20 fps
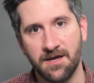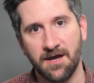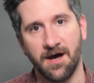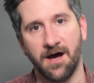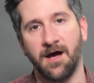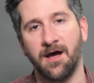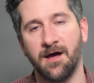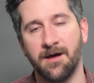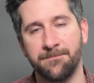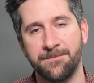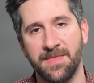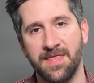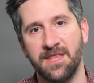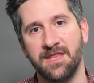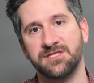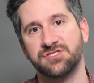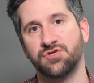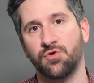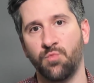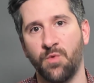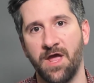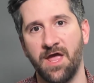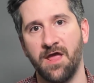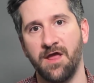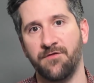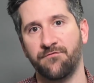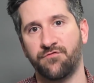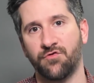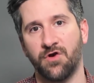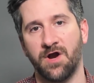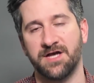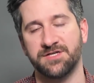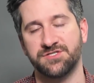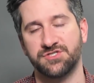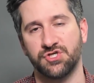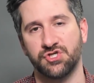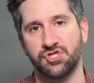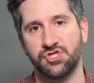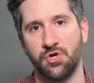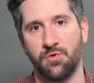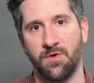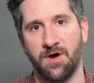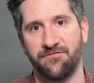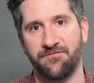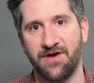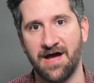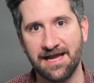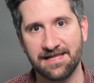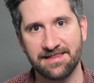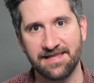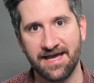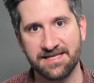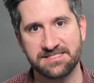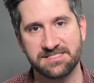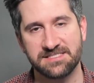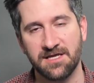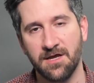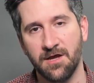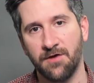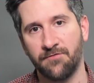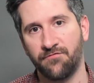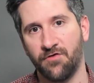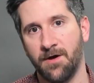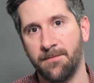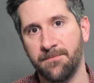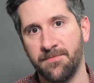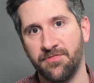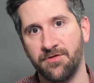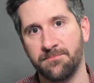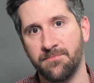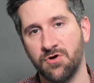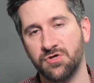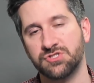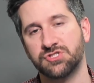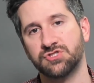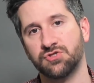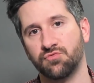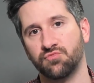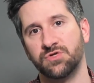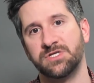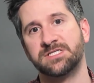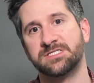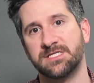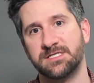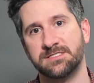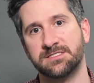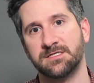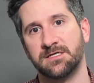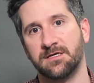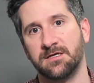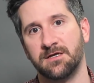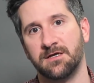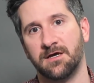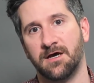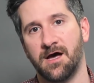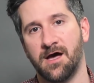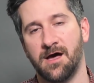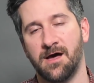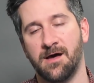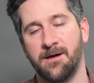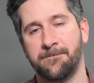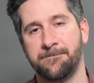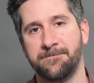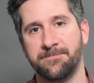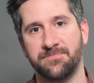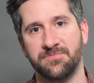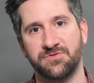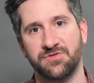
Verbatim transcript: Um, it is a way for us to show off highlights from the most recent um,